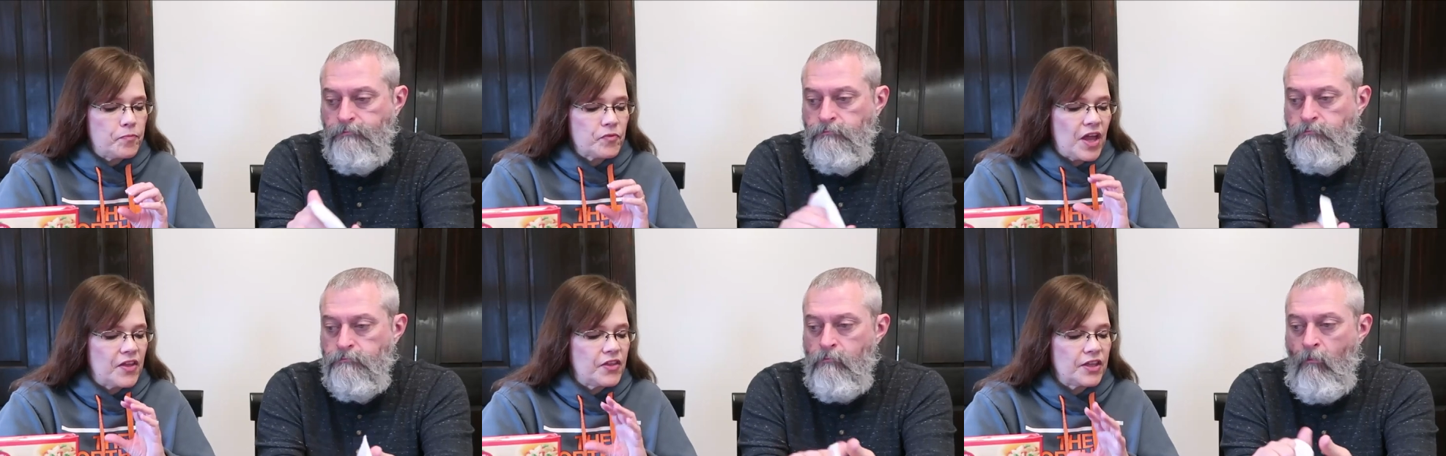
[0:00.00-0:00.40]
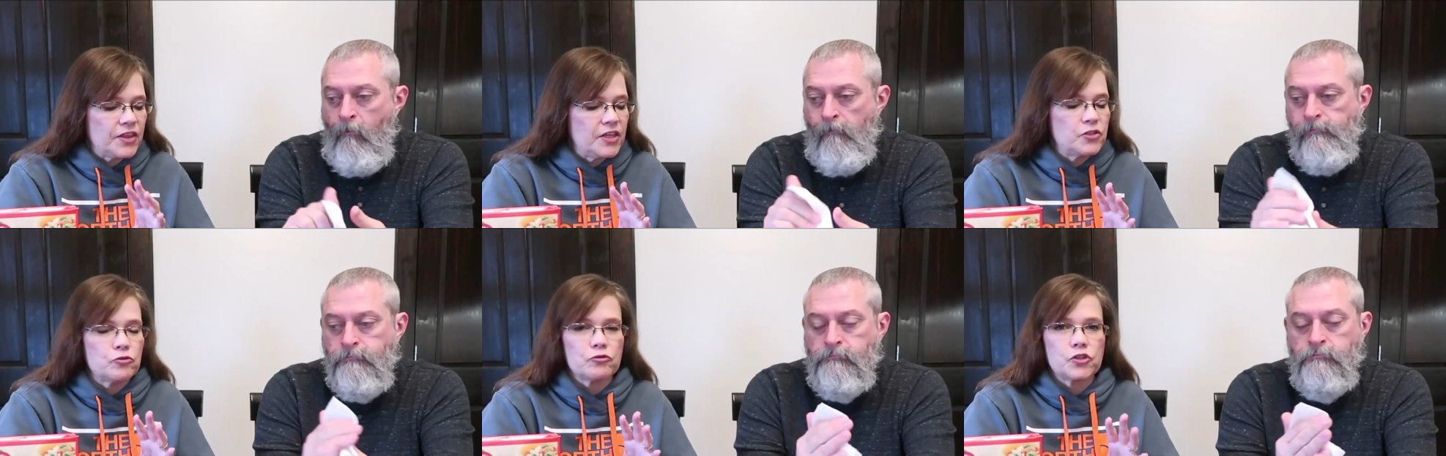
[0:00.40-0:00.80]
Speaker 1: I think
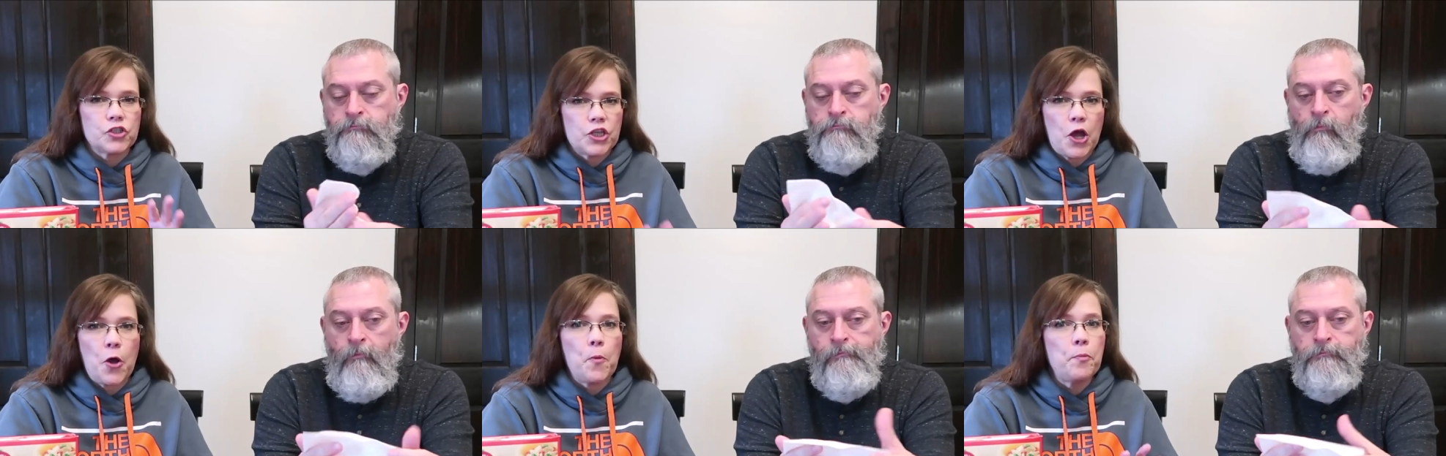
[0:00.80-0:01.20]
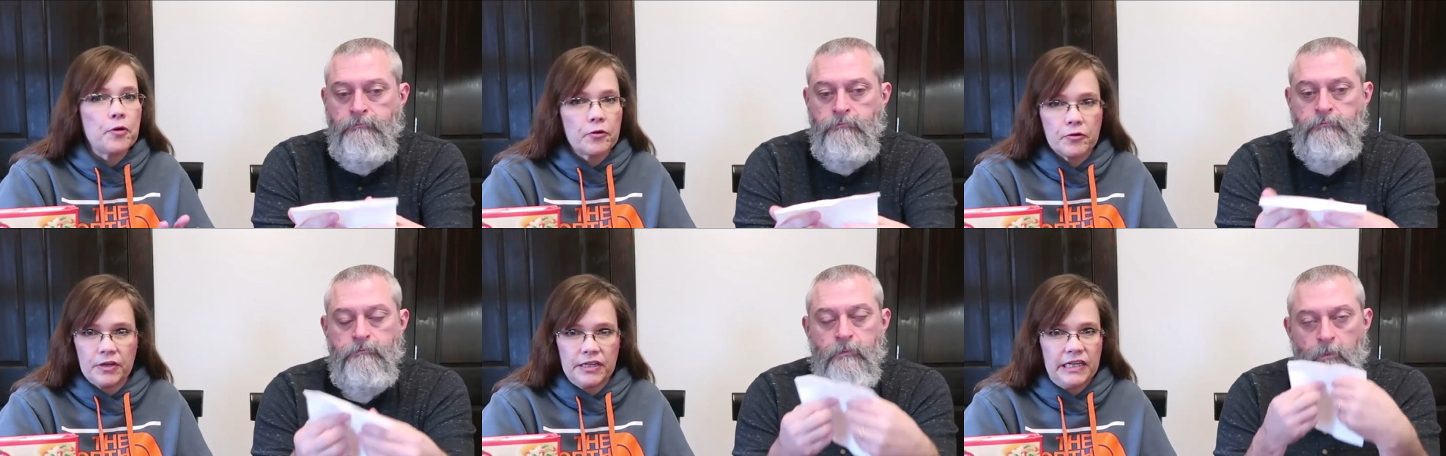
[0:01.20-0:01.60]
these are so
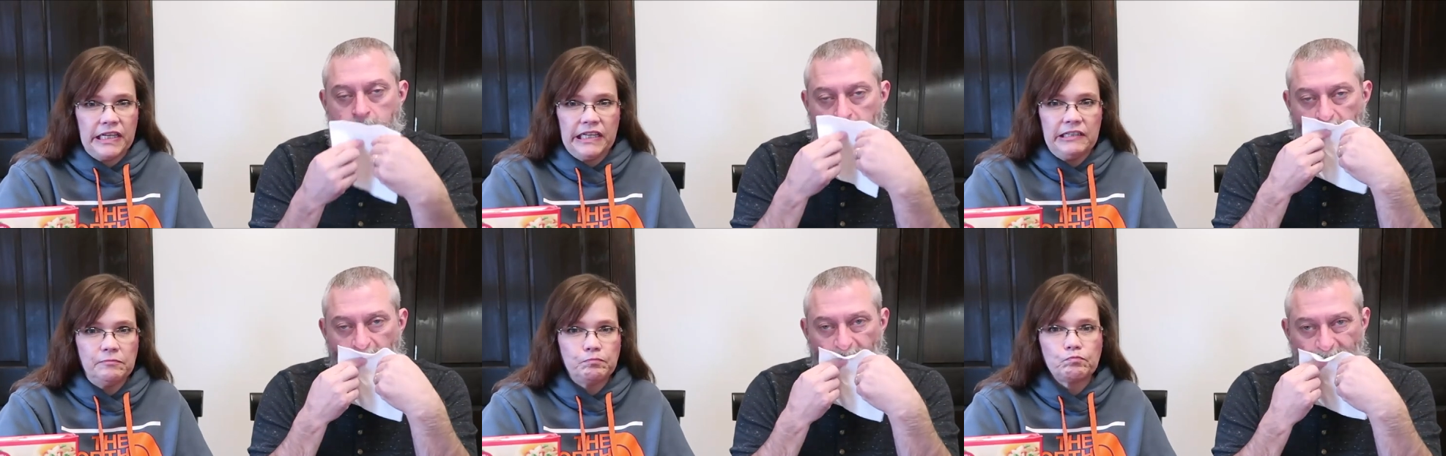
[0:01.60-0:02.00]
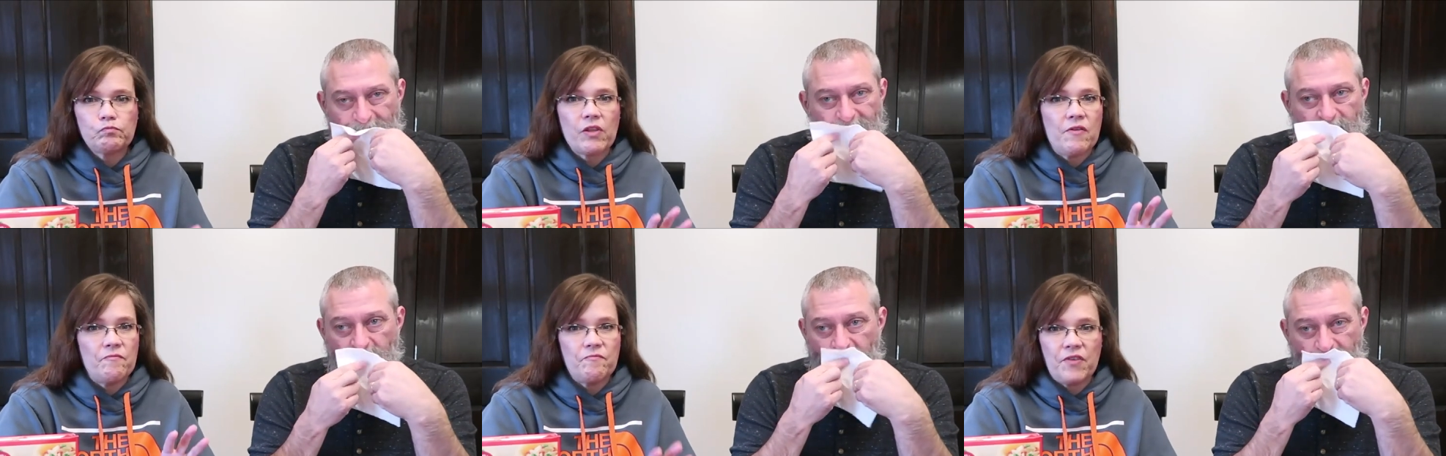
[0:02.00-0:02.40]
pretty
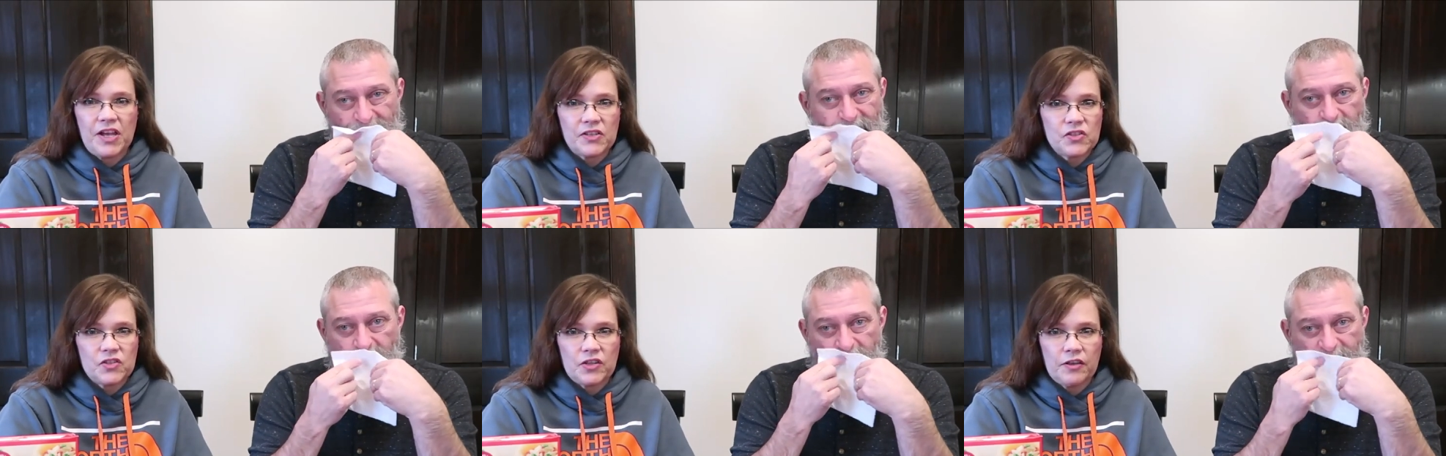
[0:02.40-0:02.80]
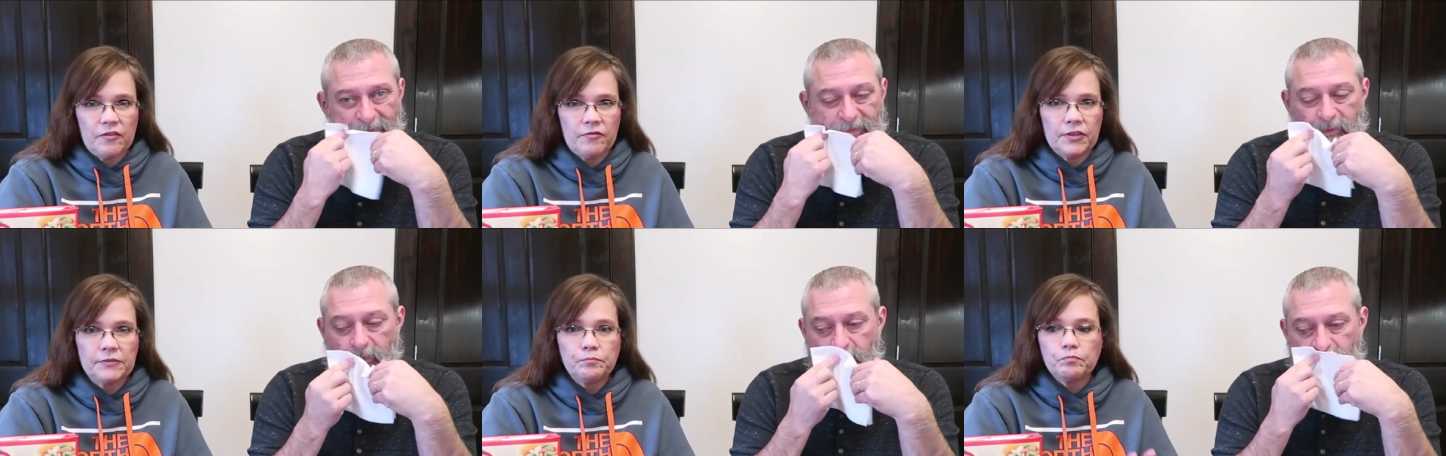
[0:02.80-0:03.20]
and
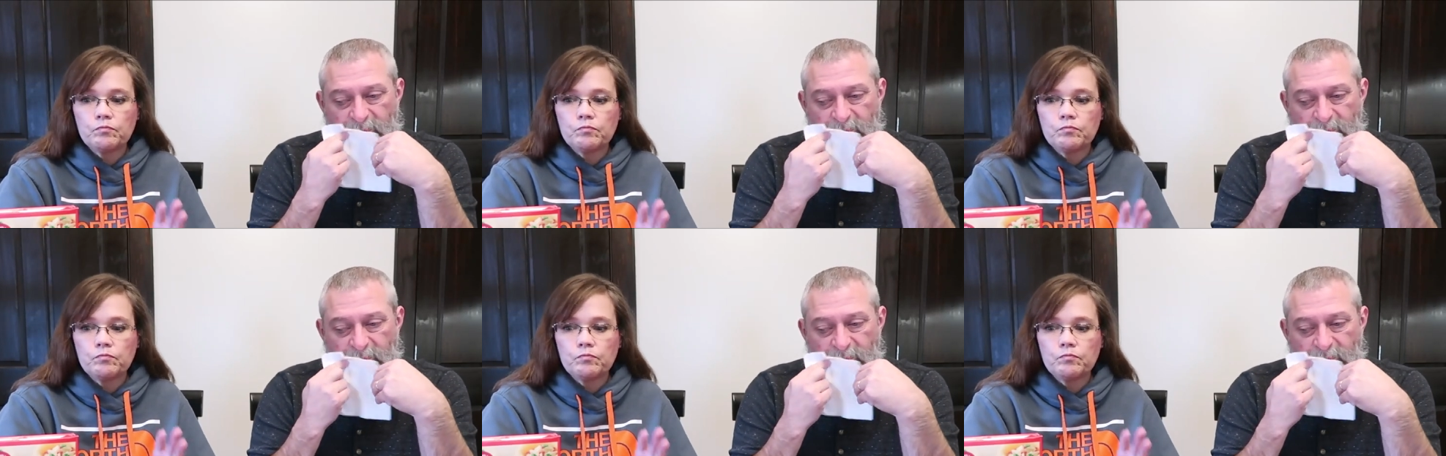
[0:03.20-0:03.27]
festive.